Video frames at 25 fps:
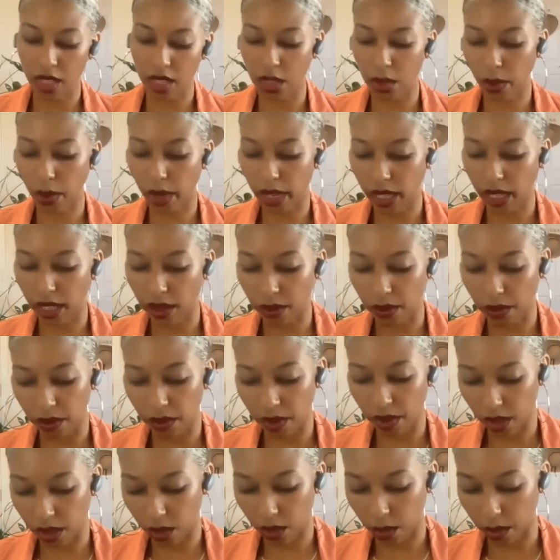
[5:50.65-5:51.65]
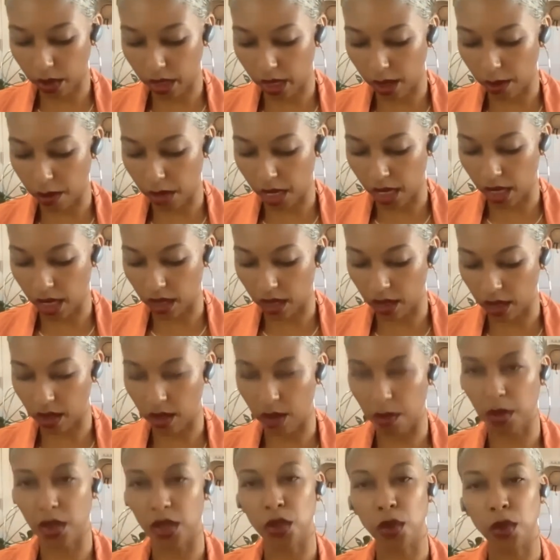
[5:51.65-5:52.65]
so I can feel what he
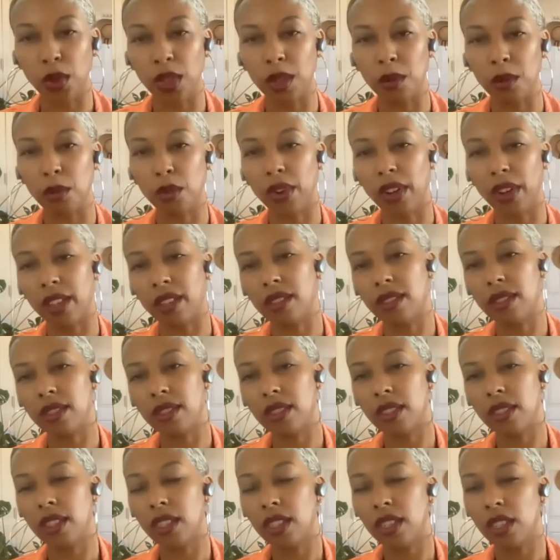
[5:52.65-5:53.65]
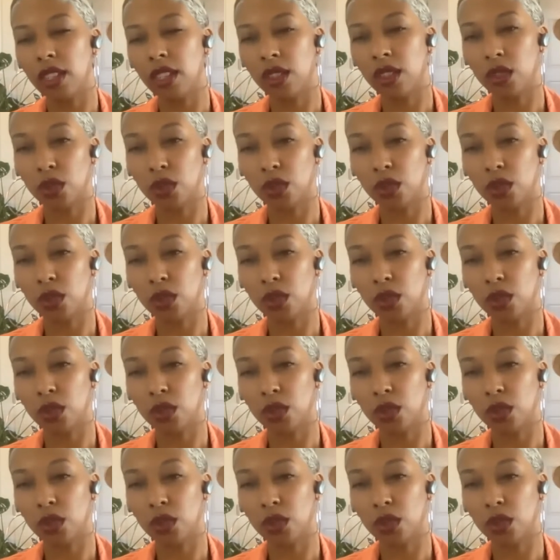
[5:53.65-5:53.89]
means between breaths.